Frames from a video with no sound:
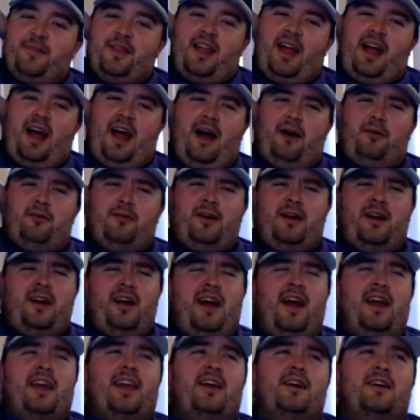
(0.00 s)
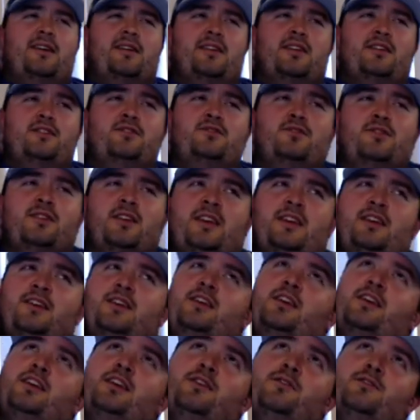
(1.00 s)
I can't. Usually
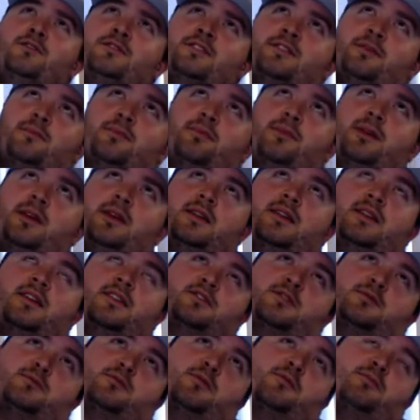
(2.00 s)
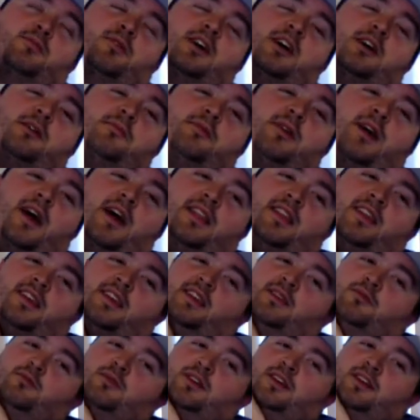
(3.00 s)
he used to be a Dungeon World player, but I think
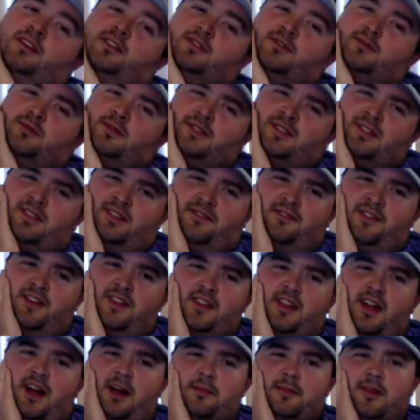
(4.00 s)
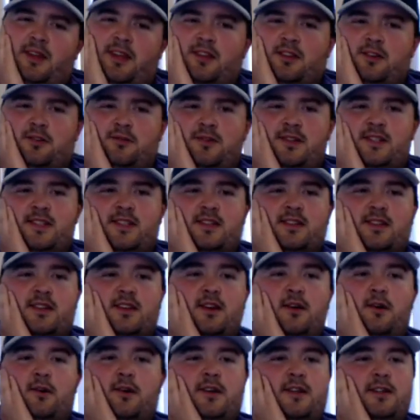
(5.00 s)
he switched to 5th Omni either
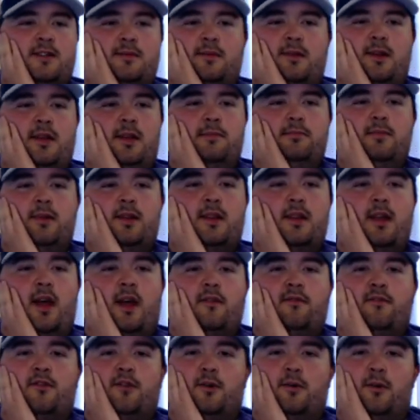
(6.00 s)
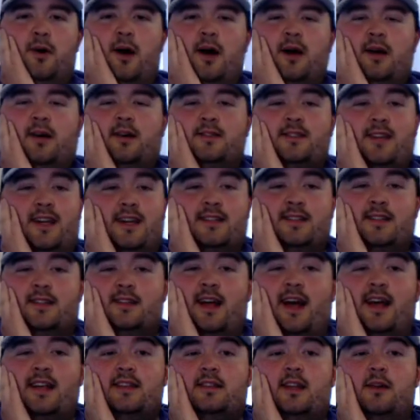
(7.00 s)
recently or he'd been that for a while, because I guess the
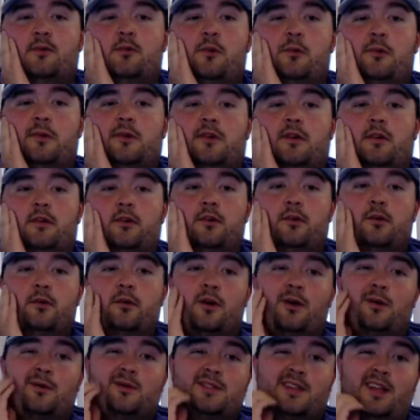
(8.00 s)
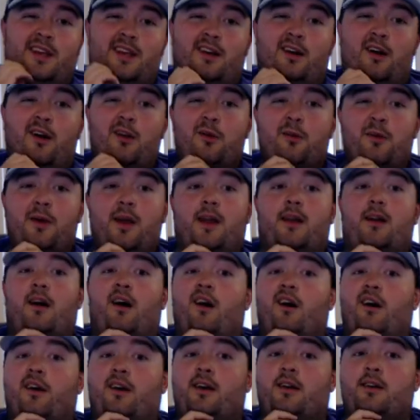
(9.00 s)
last time we went to New York was like all the way in
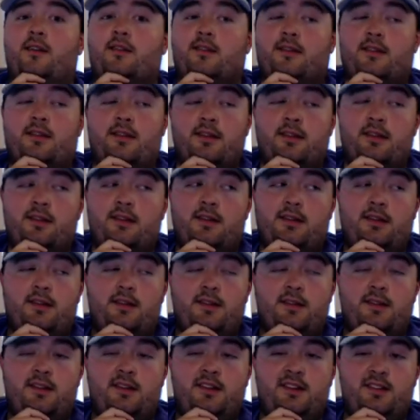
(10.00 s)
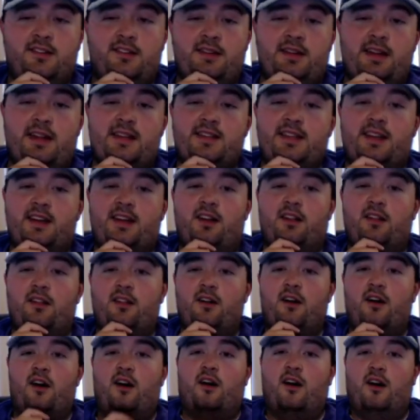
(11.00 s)
August, so that's like a
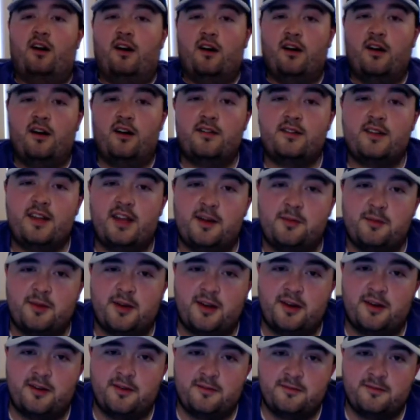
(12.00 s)
long time ago.